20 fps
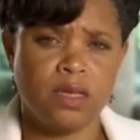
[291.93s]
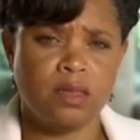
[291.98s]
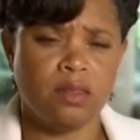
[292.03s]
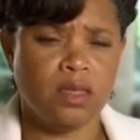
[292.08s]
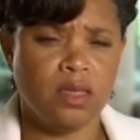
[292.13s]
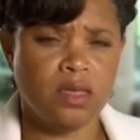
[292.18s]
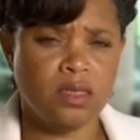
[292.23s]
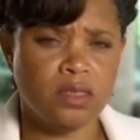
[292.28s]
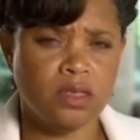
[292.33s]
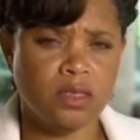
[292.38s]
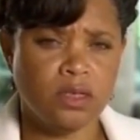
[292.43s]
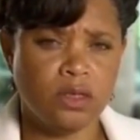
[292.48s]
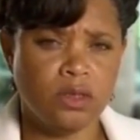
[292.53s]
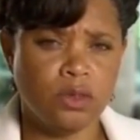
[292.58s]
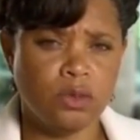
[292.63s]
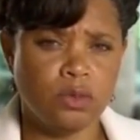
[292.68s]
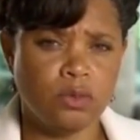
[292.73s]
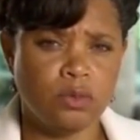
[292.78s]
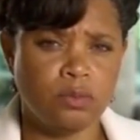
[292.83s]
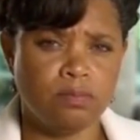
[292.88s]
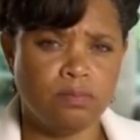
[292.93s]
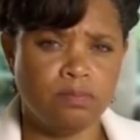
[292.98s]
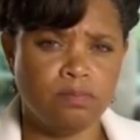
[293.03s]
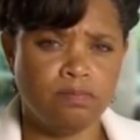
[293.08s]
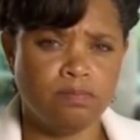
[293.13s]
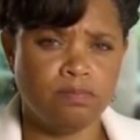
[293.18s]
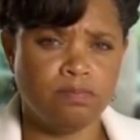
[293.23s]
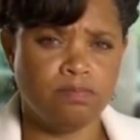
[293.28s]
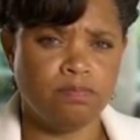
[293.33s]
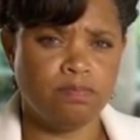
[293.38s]
These include
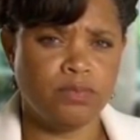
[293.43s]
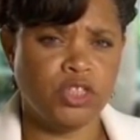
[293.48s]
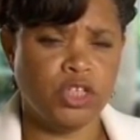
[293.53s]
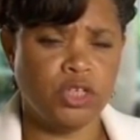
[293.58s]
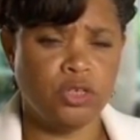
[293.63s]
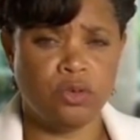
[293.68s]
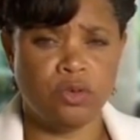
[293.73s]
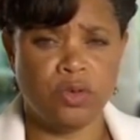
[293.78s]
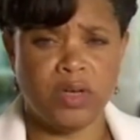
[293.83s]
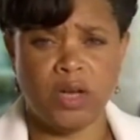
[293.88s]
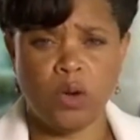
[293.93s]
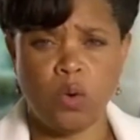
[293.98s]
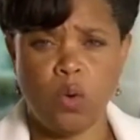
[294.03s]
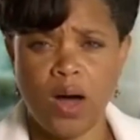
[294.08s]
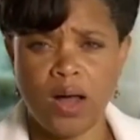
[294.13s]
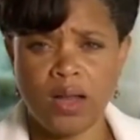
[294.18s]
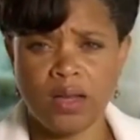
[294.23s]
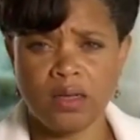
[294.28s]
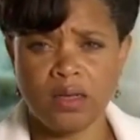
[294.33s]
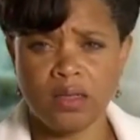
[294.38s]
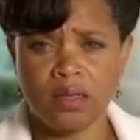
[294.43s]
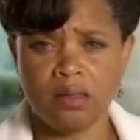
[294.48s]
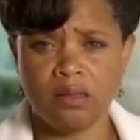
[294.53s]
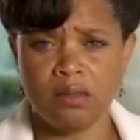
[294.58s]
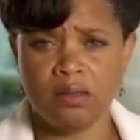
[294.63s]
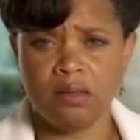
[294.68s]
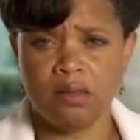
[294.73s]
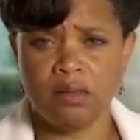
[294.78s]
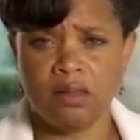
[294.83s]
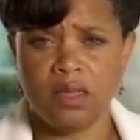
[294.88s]
gender inequality,
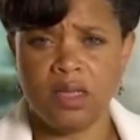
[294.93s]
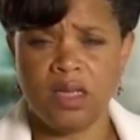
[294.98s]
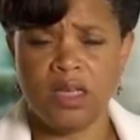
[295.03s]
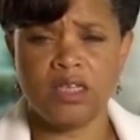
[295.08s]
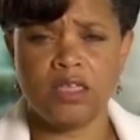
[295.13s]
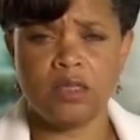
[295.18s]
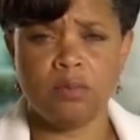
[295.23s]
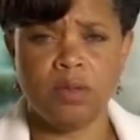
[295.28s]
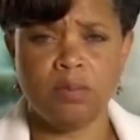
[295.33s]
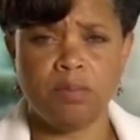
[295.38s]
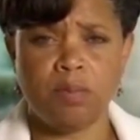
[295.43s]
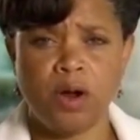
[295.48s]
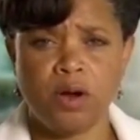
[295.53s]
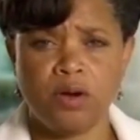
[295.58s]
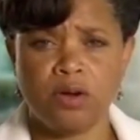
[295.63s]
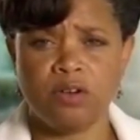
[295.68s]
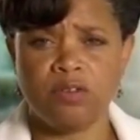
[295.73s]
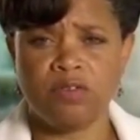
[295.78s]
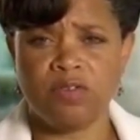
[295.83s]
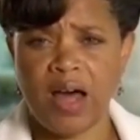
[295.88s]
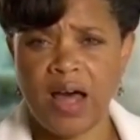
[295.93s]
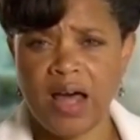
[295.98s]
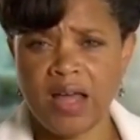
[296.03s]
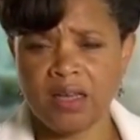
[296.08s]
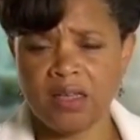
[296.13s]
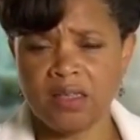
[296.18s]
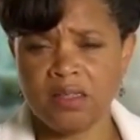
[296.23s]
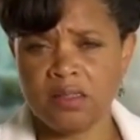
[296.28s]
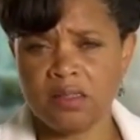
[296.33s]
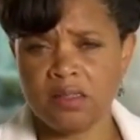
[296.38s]
intimate partner
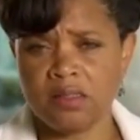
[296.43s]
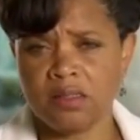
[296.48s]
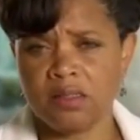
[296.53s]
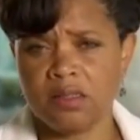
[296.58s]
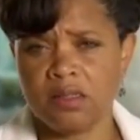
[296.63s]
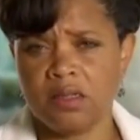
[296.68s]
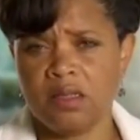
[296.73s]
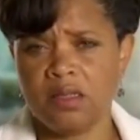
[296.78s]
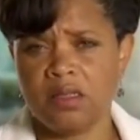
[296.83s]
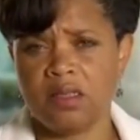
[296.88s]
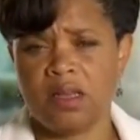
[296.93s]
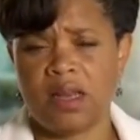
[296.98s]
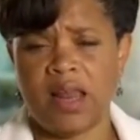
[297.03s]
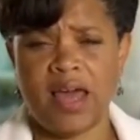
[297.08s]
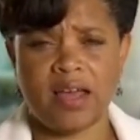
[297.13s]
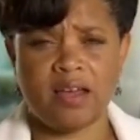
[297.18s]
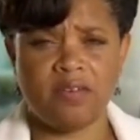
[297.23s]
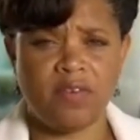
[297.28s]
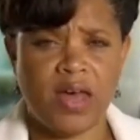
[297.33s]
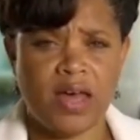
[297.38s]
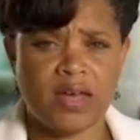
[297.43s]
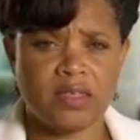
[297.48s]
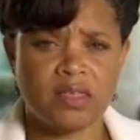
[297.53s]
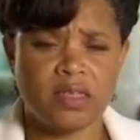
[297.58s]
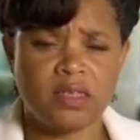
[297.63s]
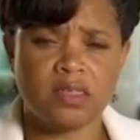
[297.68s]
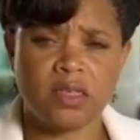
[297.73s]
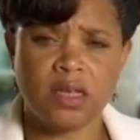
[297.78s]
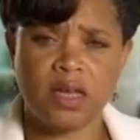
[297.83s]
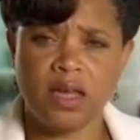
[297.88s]
violence, lack of
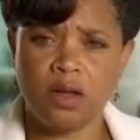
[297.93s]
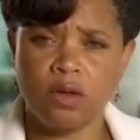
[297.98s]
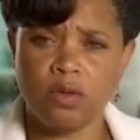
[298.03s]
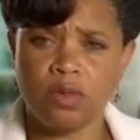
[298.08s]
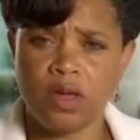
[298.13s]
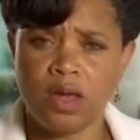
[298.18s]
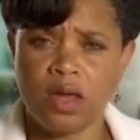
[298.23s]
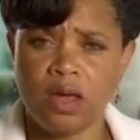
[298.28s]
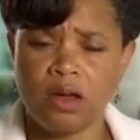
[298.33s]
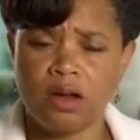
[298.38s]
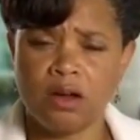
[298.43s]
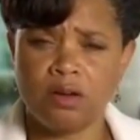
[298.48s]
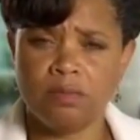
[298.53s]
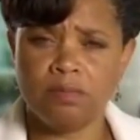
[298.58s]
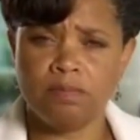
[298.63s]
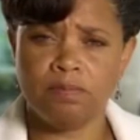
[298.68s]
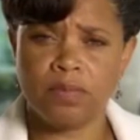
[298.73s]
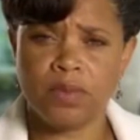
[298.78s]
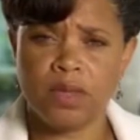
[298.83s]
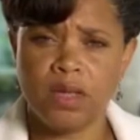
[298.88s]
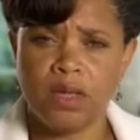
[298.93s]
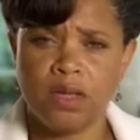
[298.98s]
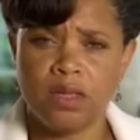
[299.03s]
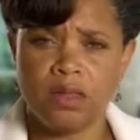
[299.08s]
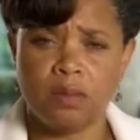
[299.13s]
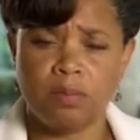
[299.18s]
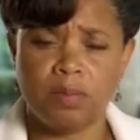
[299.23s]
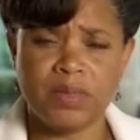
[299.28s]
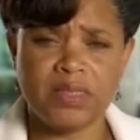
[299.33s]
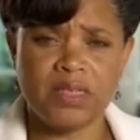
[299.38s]
access to healthcare,
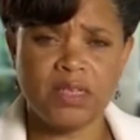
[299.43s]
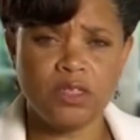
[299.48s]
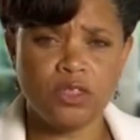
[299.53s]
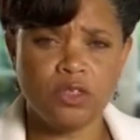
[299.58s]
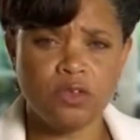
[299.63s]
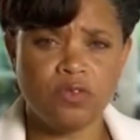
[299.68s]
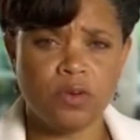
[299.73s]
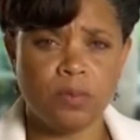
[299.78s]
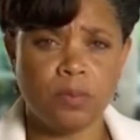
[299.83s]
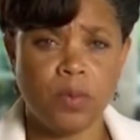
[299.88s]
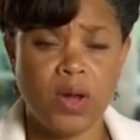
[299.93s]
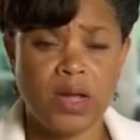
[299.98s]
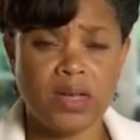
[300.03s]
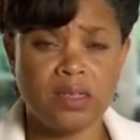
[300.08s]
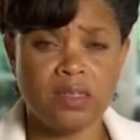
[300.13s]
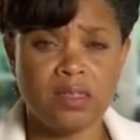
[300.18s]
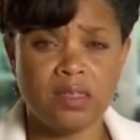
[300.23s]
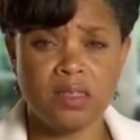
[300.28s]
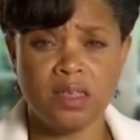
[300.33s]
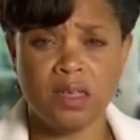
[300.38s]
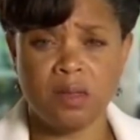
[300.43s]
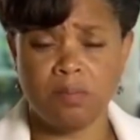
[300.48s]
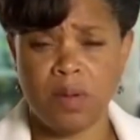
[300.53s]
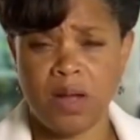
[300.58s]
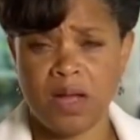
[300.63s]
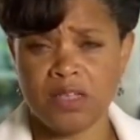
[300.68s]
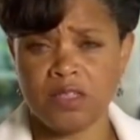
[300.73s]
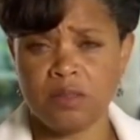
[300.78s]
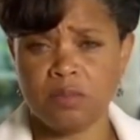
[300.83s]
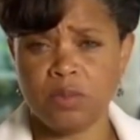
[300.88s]
the potential for pregnancy and
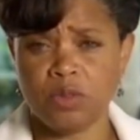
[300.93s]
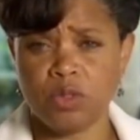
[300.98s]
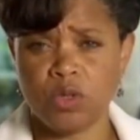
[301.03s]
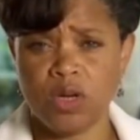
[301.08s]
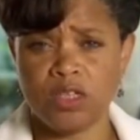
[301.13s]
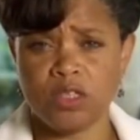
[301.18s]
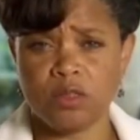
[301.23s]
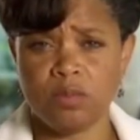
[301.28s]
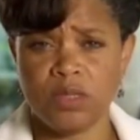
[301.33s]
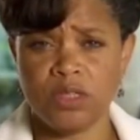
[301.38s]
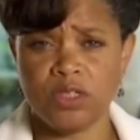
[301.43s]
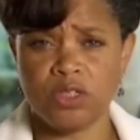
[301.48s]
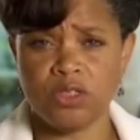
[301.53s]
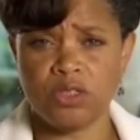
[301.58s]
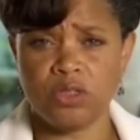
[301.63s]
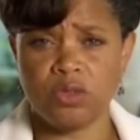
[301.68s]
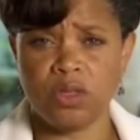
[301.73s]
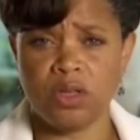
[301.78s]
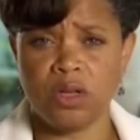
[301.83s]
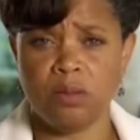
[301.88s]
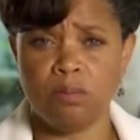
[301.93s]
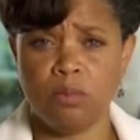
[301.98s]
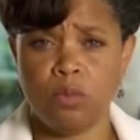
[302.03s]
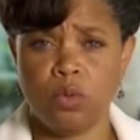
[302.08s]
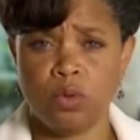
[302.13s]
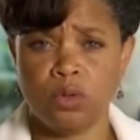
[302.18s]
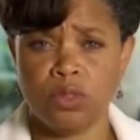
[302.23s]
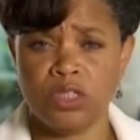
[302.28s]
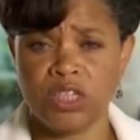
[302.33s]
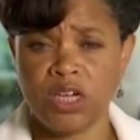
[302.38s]
possible transmission to the
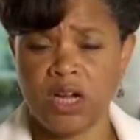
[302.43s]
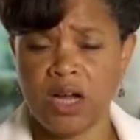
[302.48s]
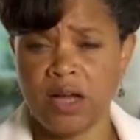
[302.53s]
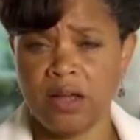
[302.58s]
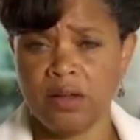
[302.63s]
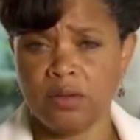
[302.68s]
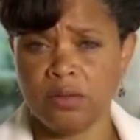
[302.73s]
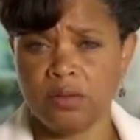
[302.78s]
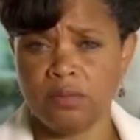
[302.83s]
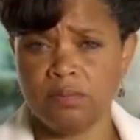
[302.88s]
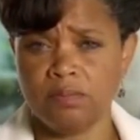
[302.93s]
unborn child.